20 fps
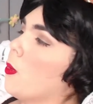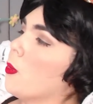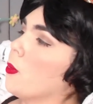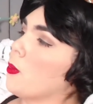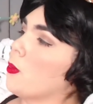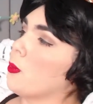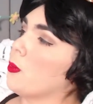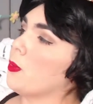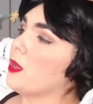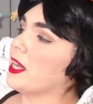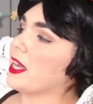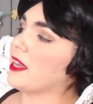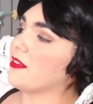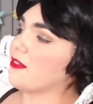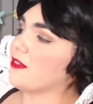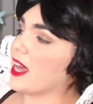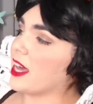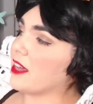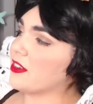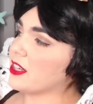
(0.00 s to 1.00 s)
When I
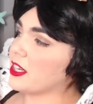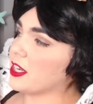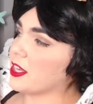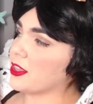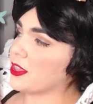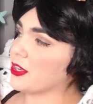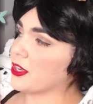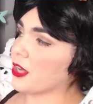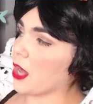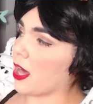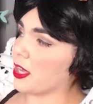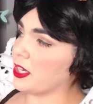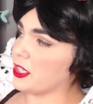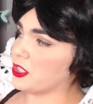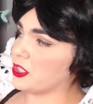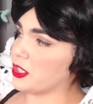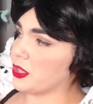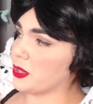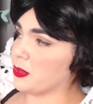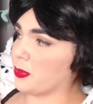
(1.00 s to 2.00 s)
found another cottage
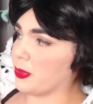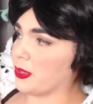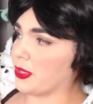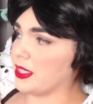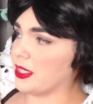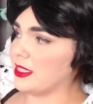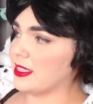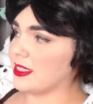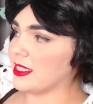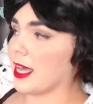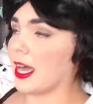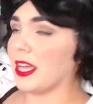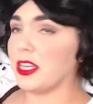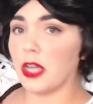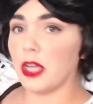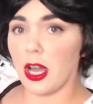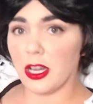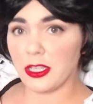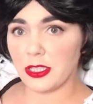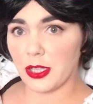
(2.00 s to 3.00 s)
in the woods, I
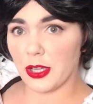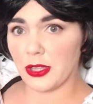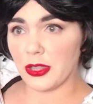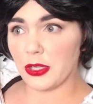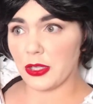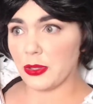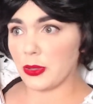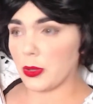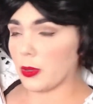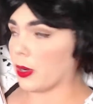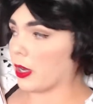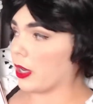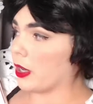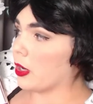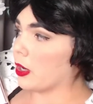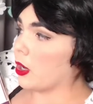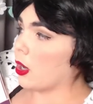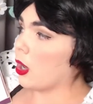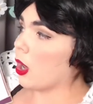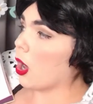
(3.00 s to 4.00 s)
knocked on the door,
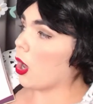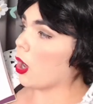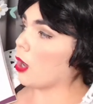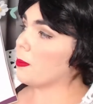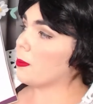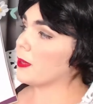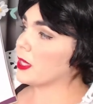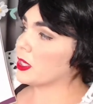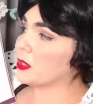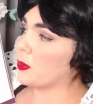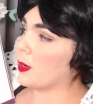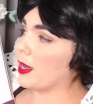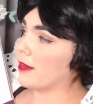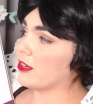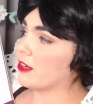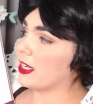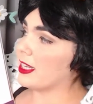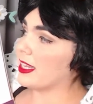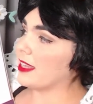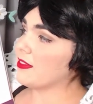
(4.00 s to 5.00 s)
hoping whoever
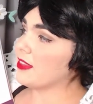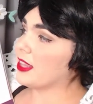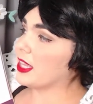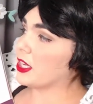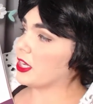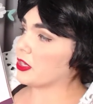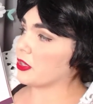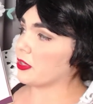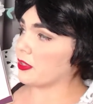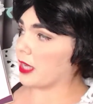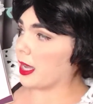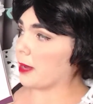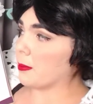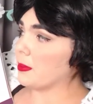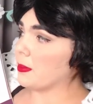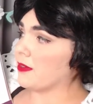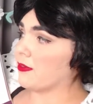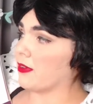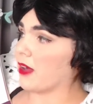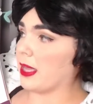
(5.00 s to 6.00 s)
lived there could help
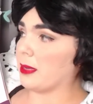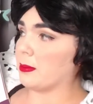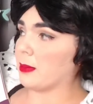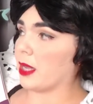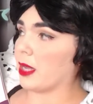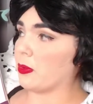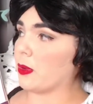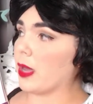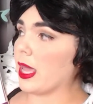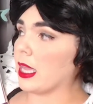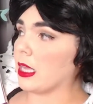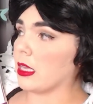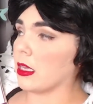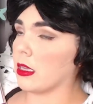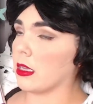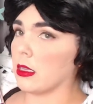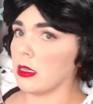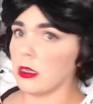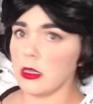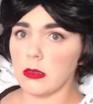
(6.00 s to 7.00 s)
me find my way.
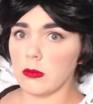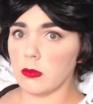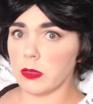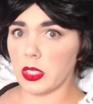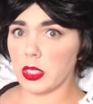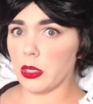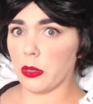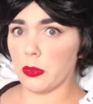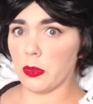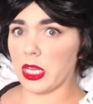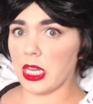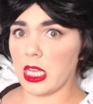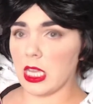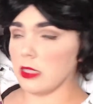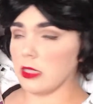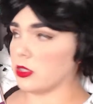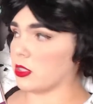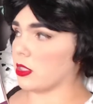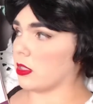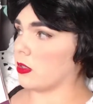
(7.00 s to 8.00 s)
But no one
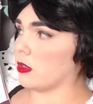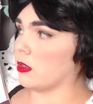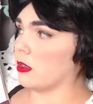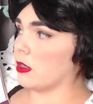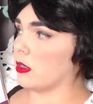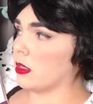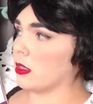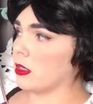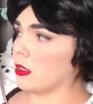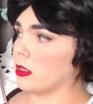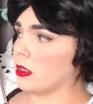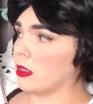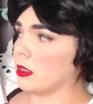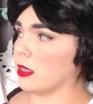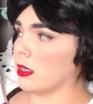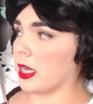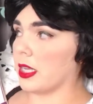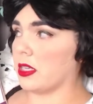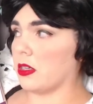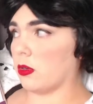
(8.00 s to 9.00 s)
answered.
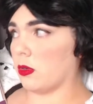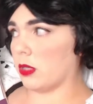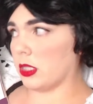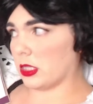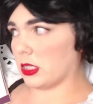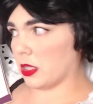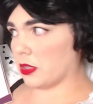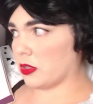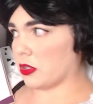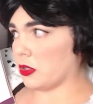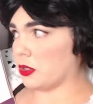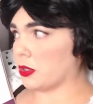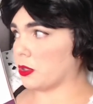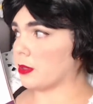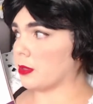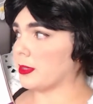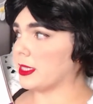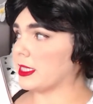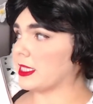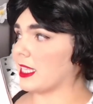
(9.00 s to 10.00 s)
I noticed that the door
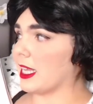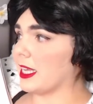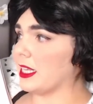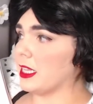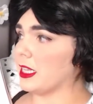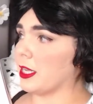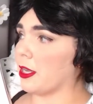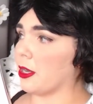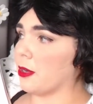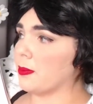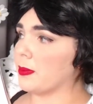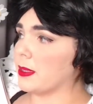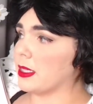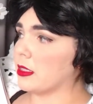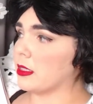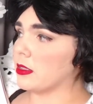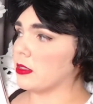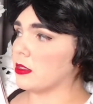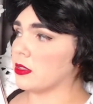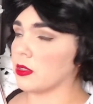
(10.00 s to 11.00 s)
was slightly open,
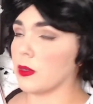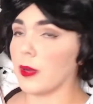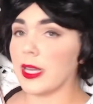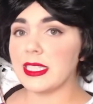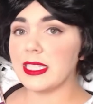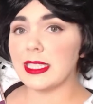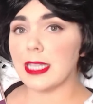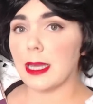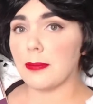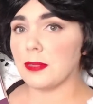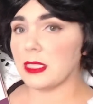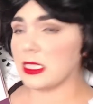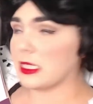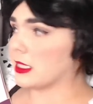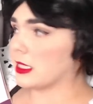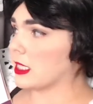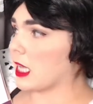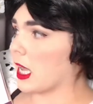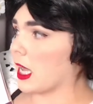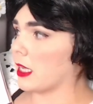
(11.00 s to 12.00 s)
so I stepped
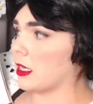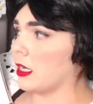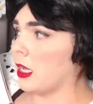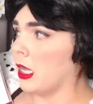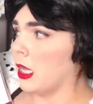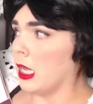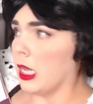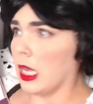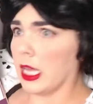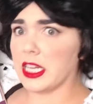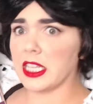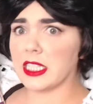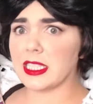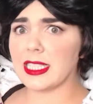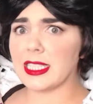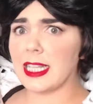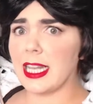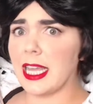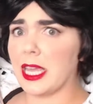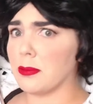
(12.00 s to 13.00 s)
inside and
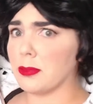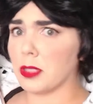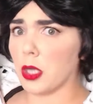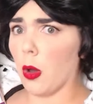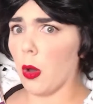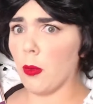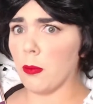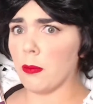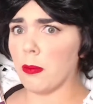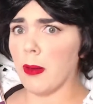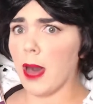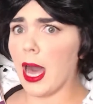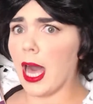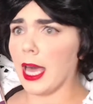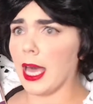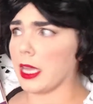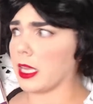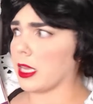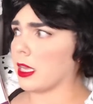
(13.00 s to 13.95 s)
exclaimed, "Oh my!"